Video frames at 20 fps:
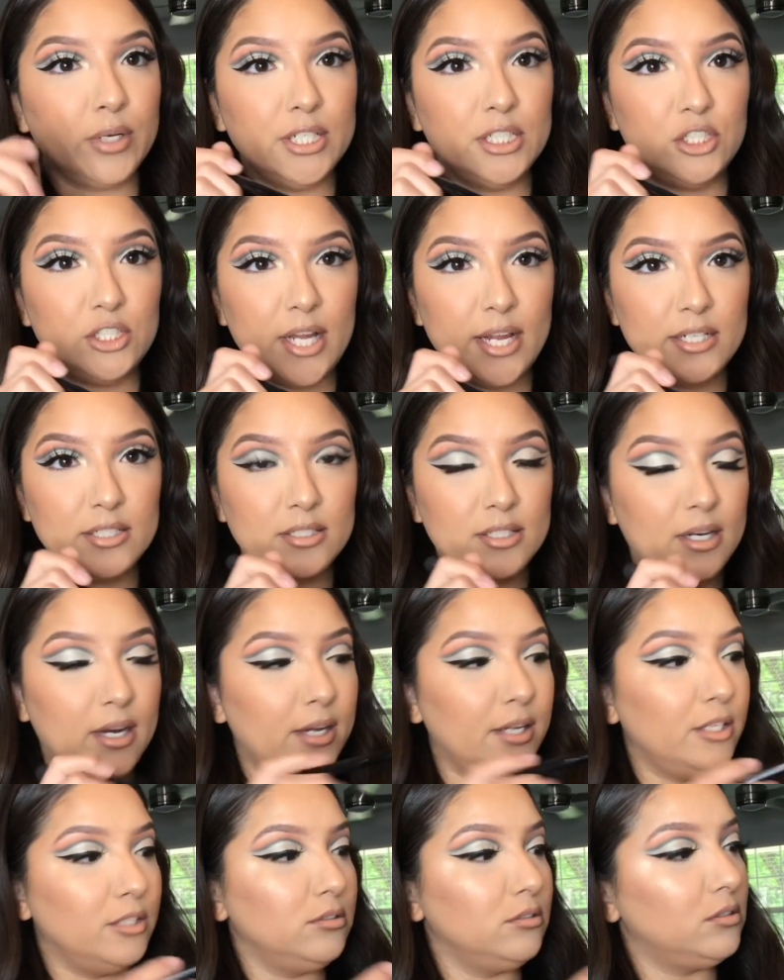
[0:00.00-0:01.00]
shades that I
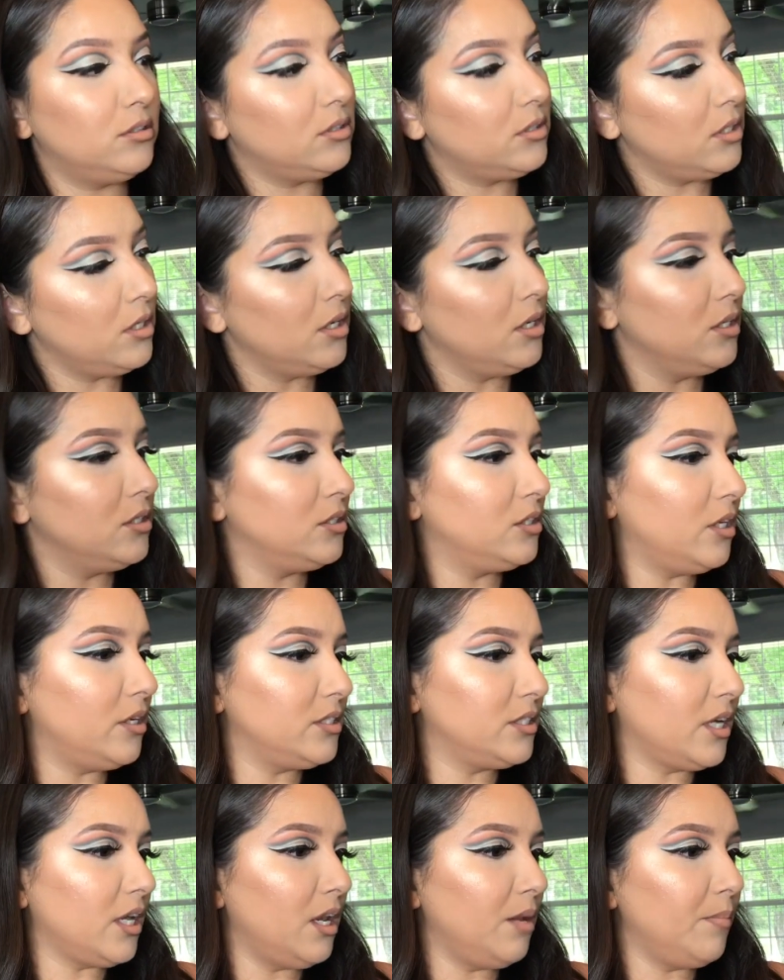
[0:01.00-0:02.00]
used. So
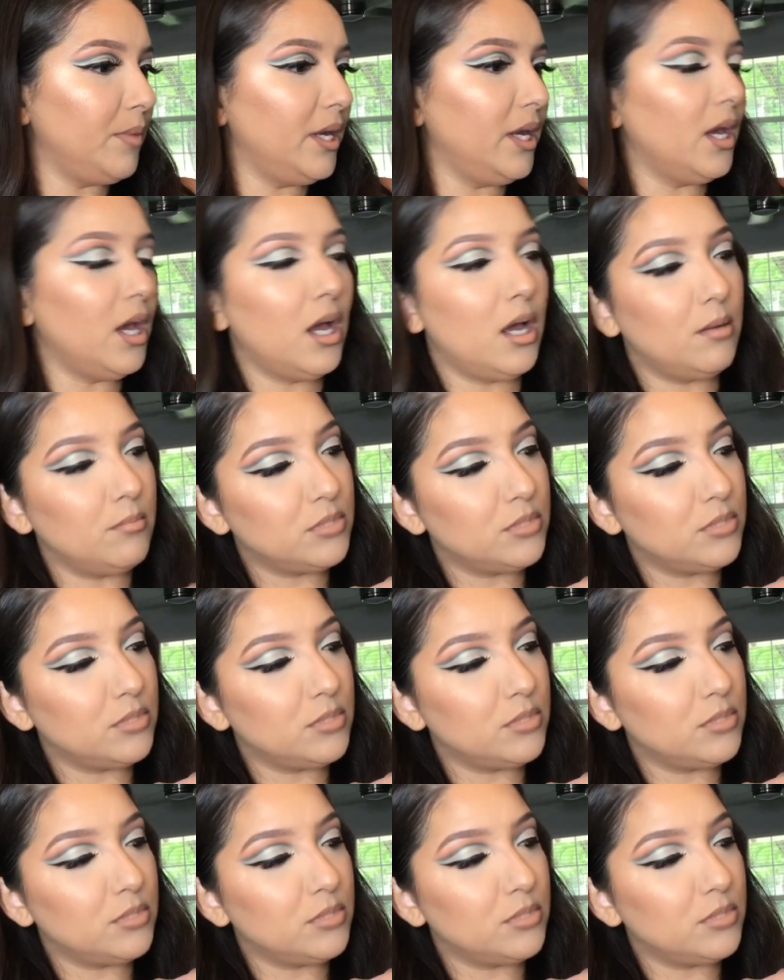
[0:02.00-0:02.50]
it's gonna be